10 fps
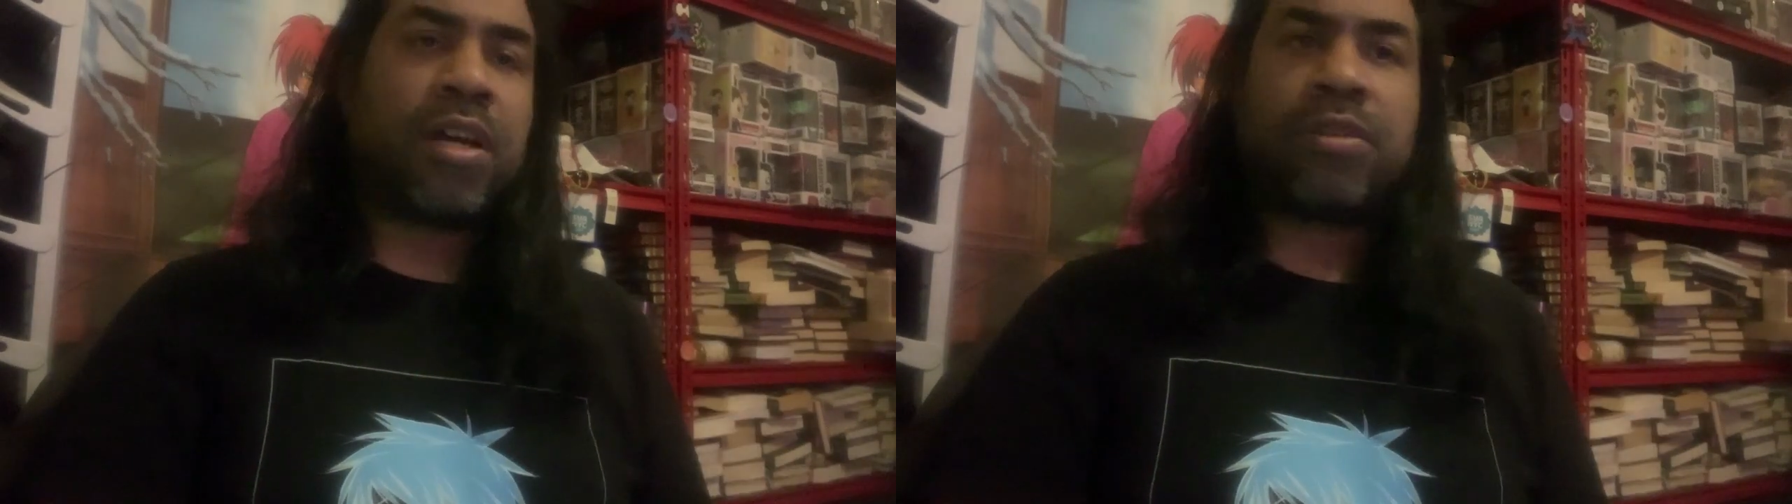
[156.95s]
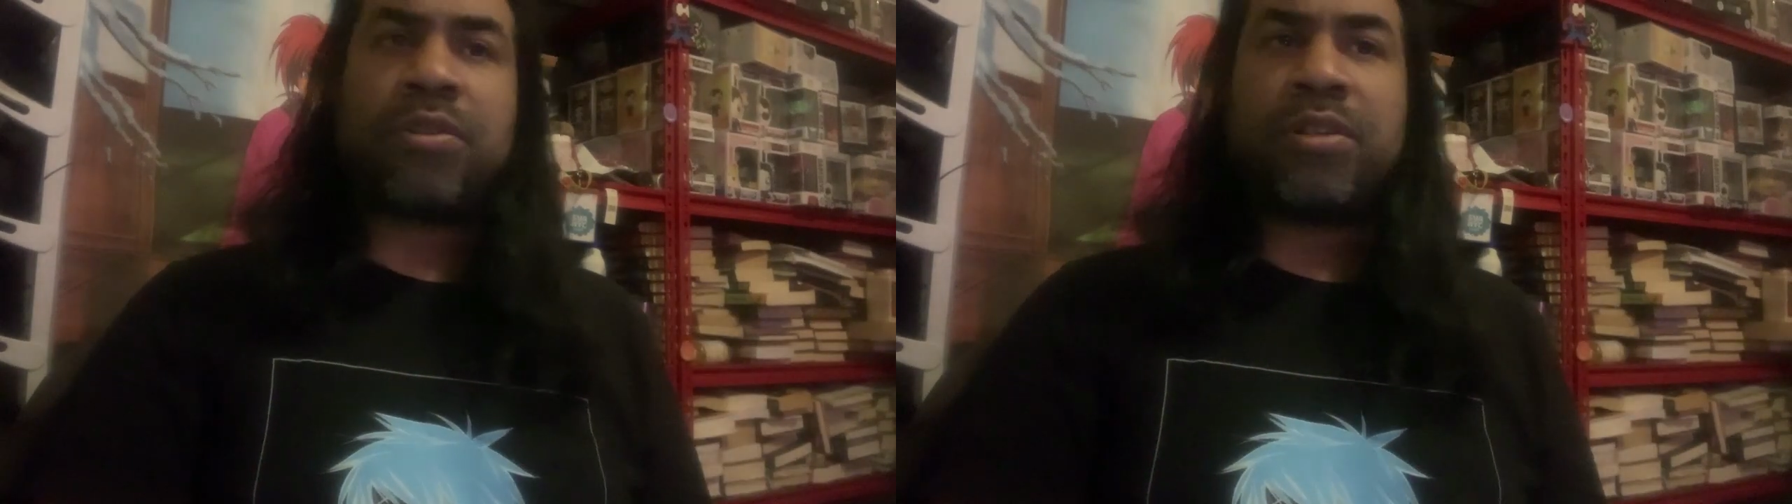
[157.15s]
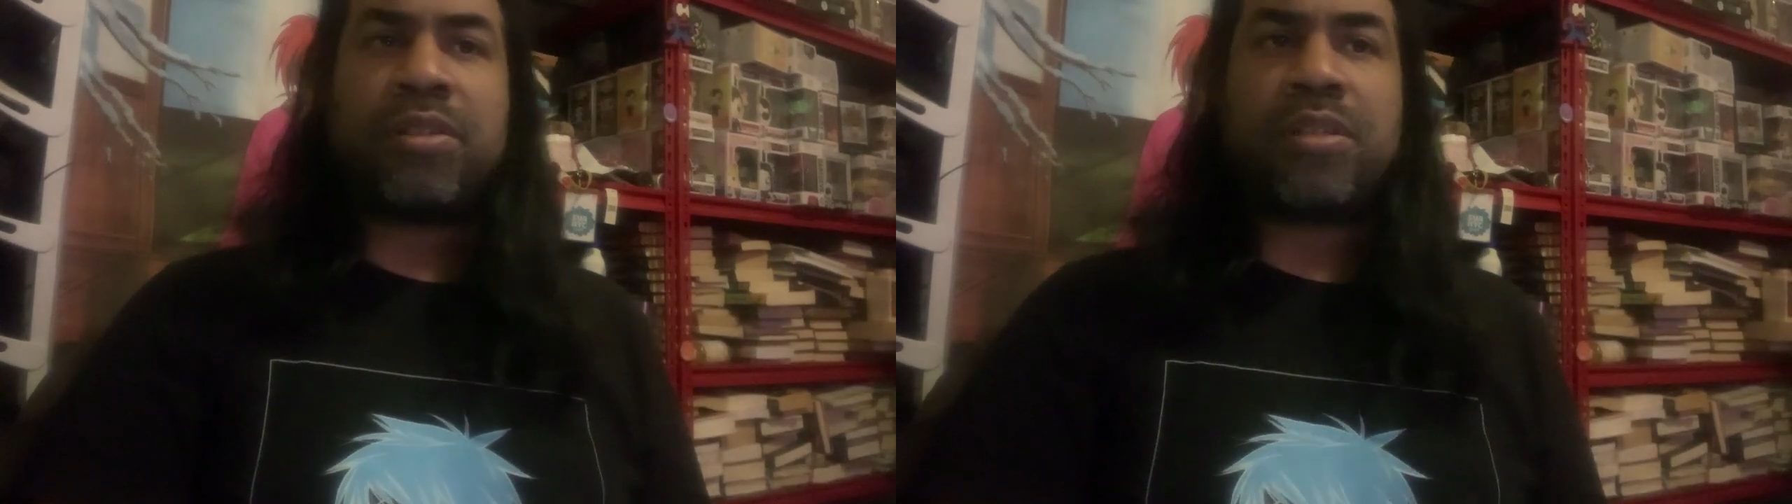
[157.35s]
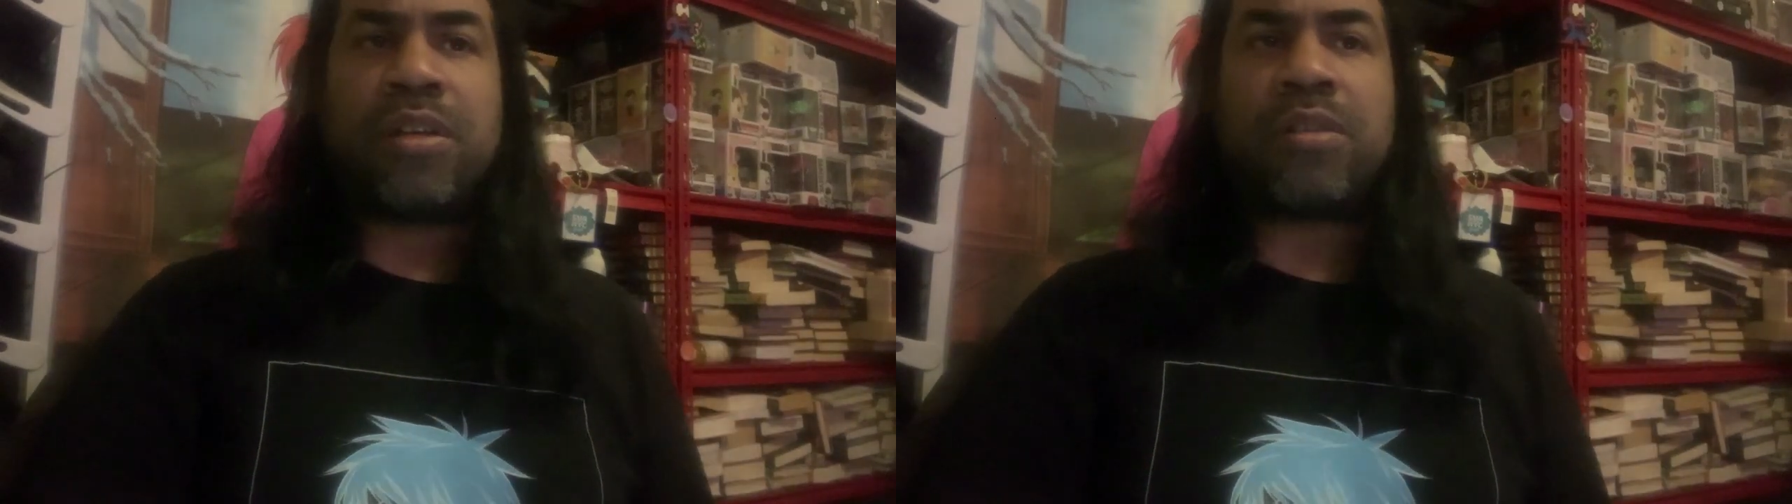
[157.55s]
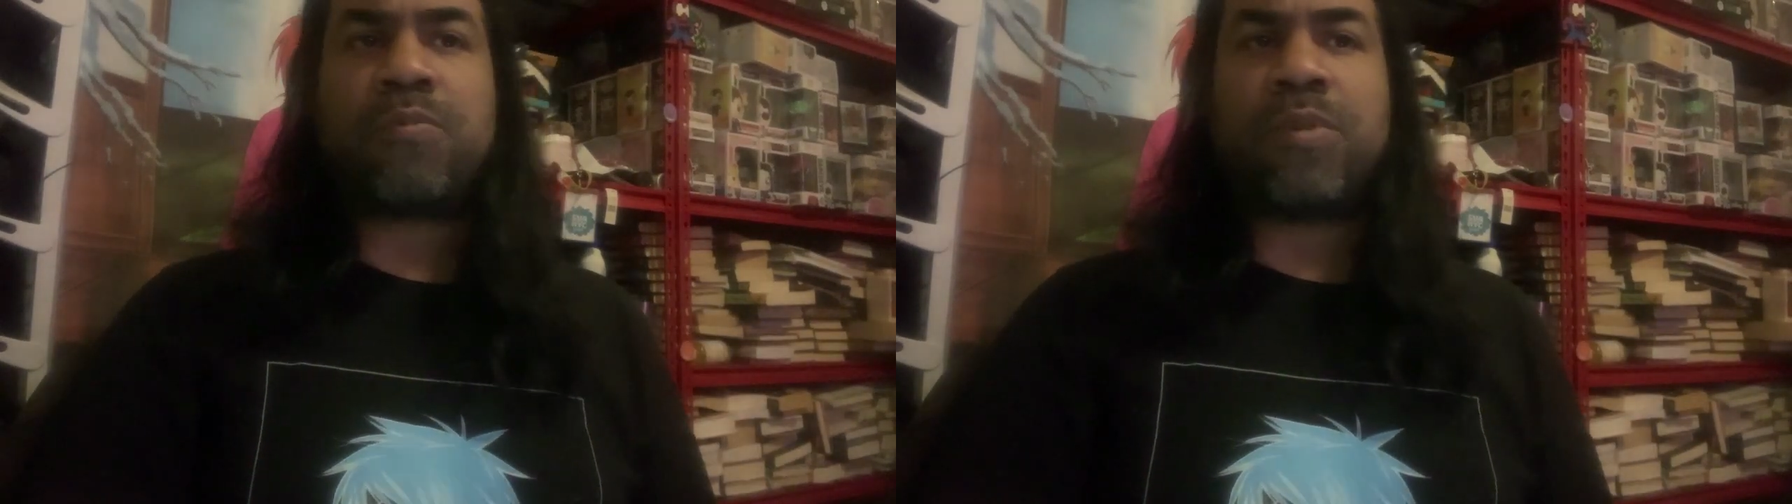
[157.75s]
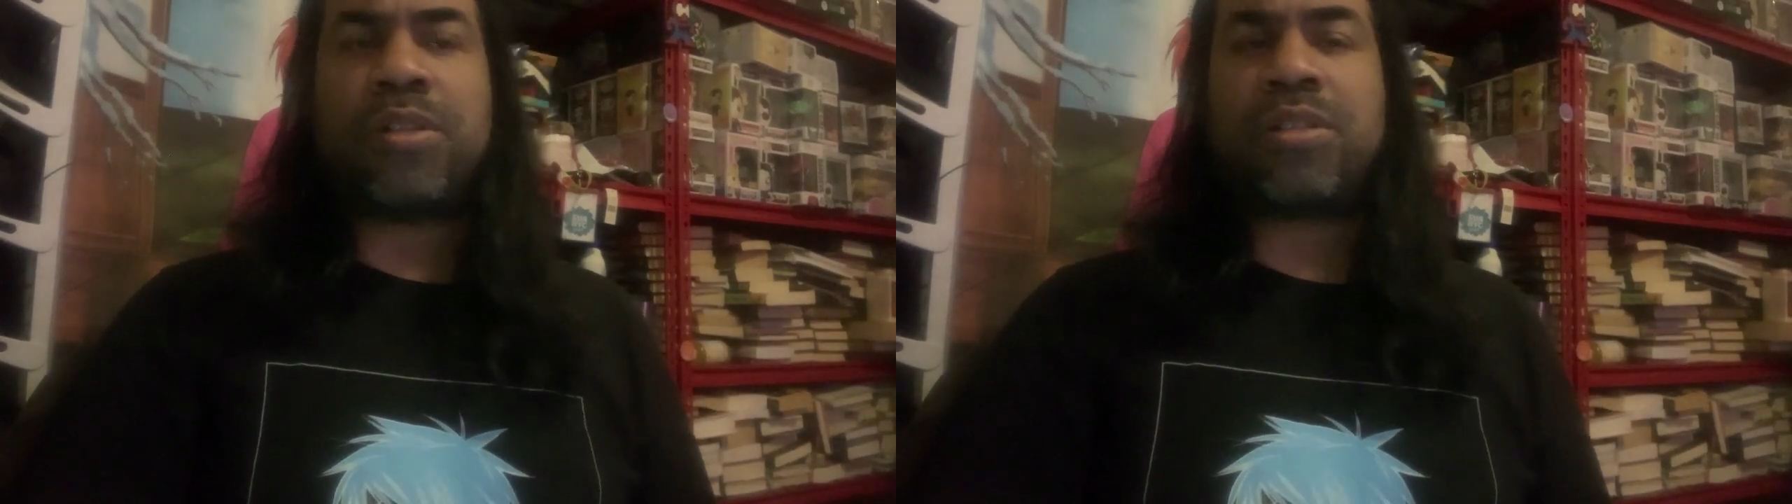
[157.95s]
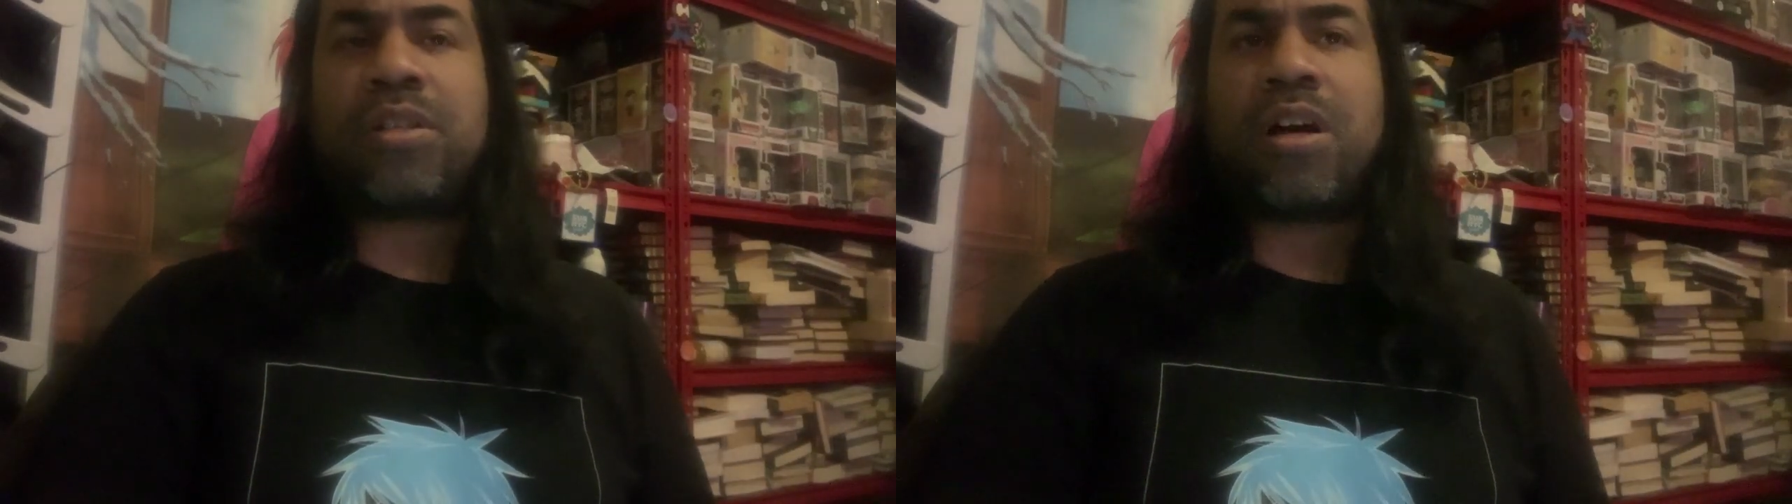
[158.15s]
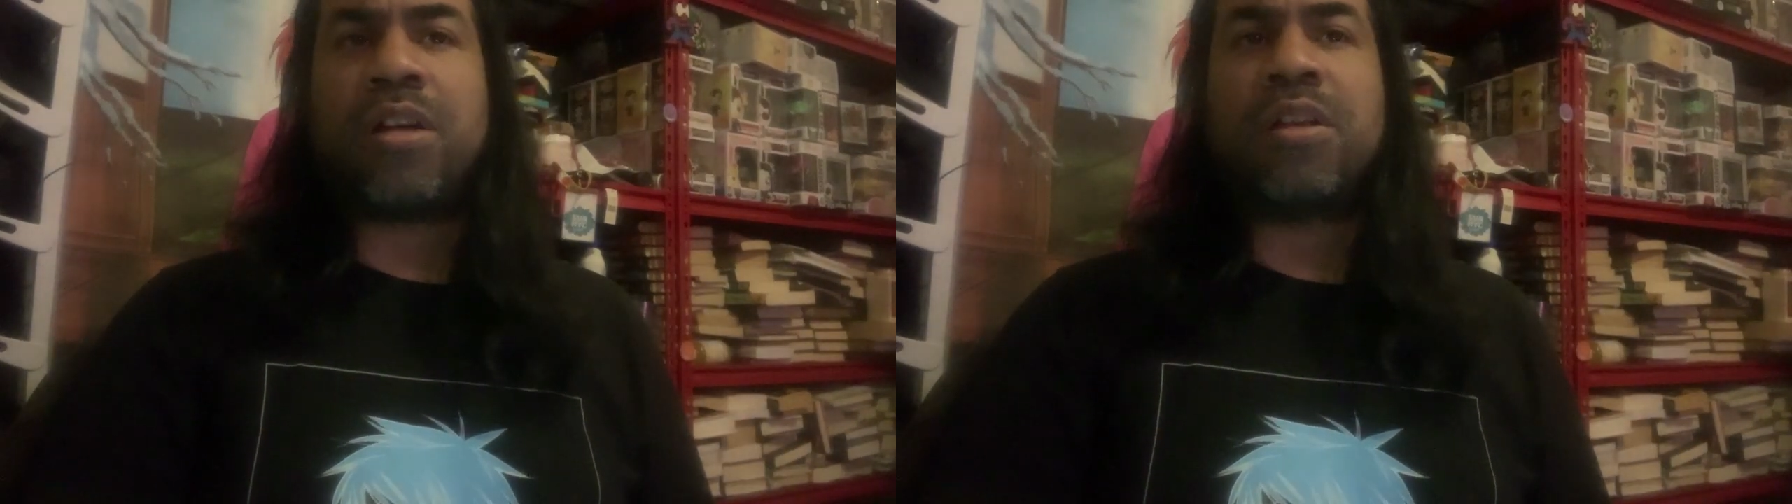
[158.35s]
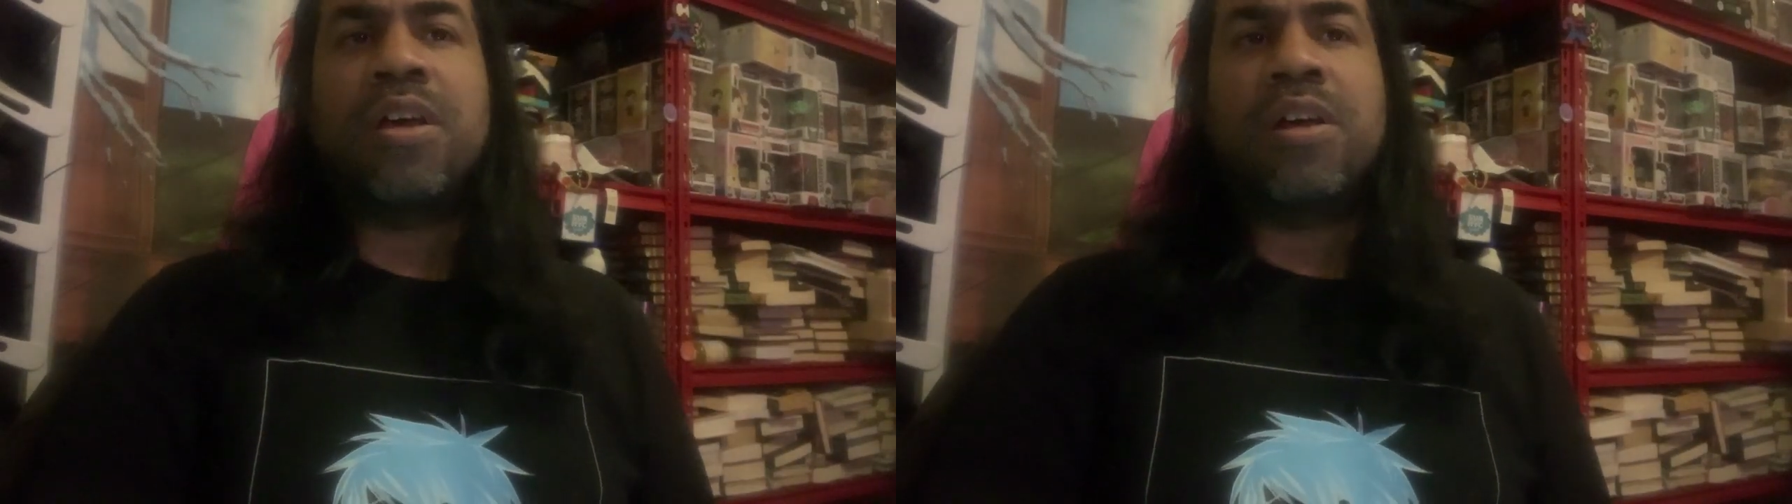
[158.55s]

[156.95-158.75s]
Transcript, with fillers: Exorcist one shot,